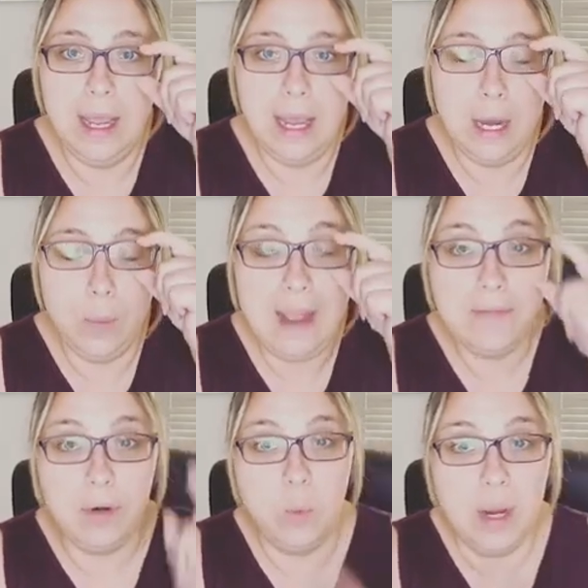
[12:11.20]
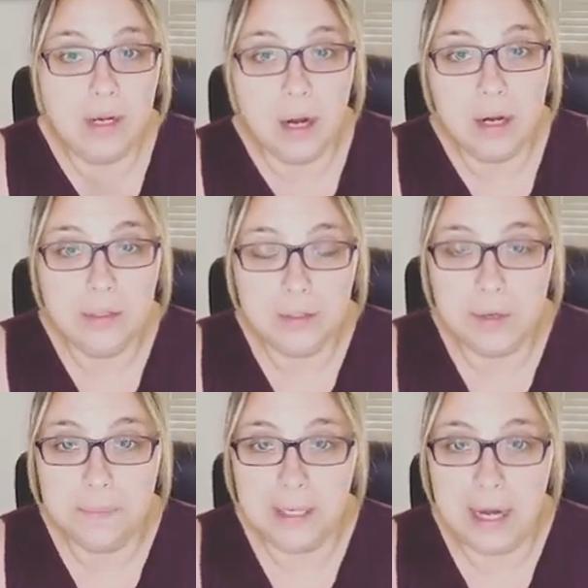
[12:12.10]
However, one garden
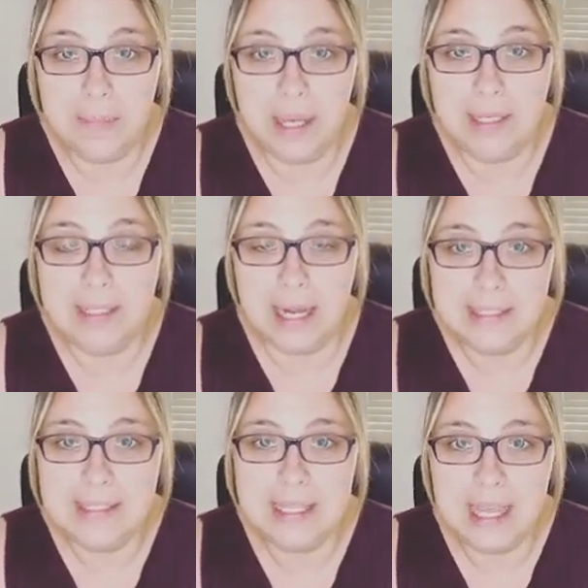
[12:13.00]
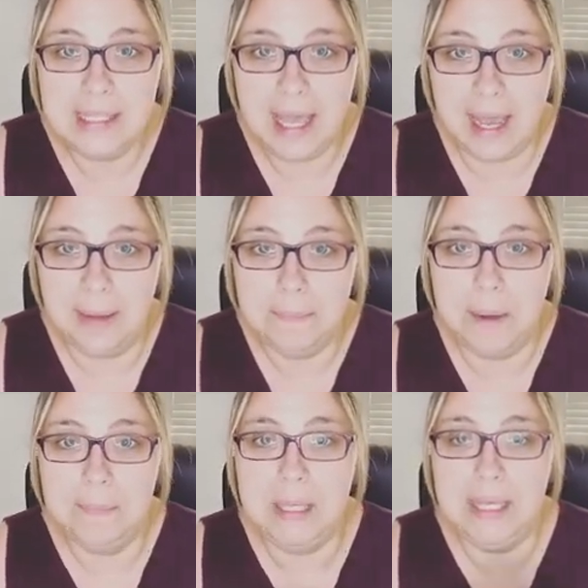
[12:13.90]
group that I'm in does say that,
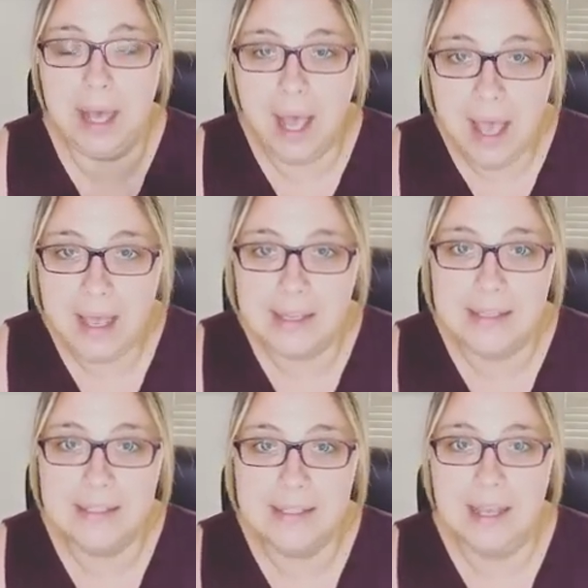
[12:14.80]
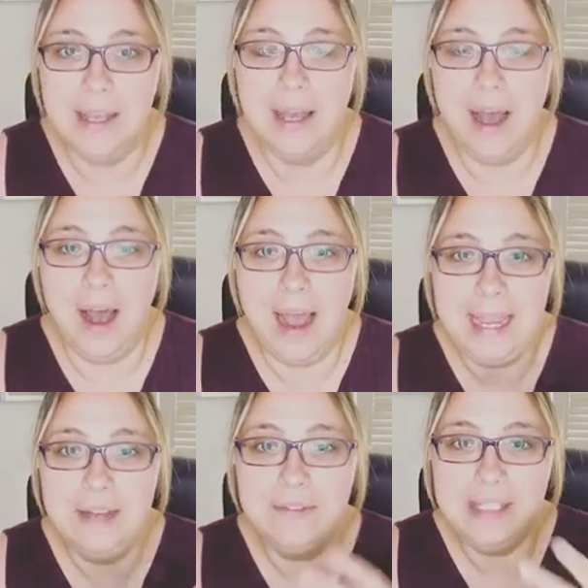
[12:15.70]
but because I
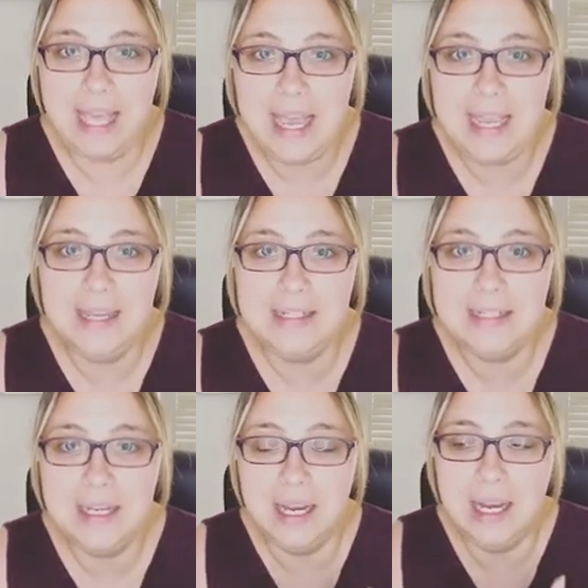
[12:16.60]
have gained